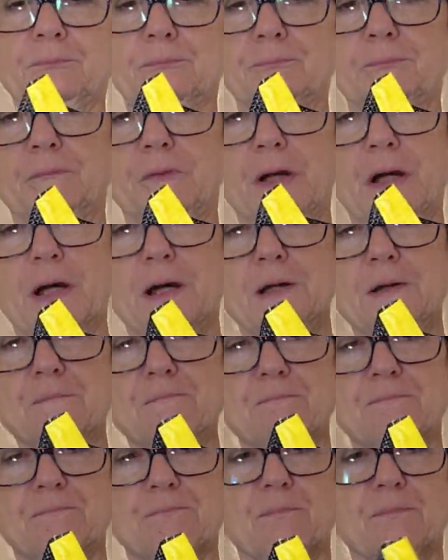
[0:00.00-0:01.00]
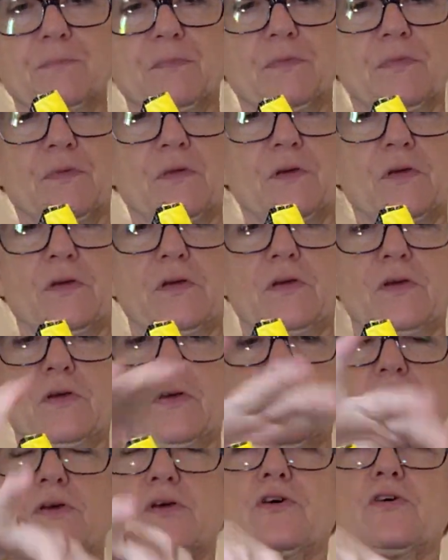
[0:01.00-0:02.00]
Okay?
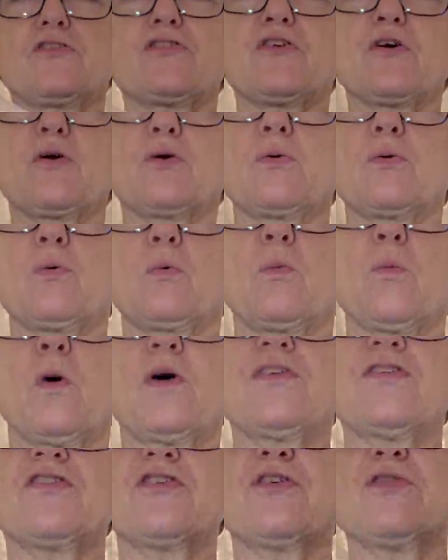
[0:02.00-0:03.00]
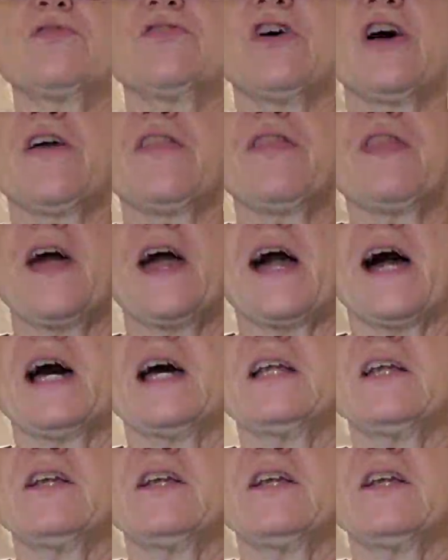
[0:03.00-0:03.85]
So once you've done that,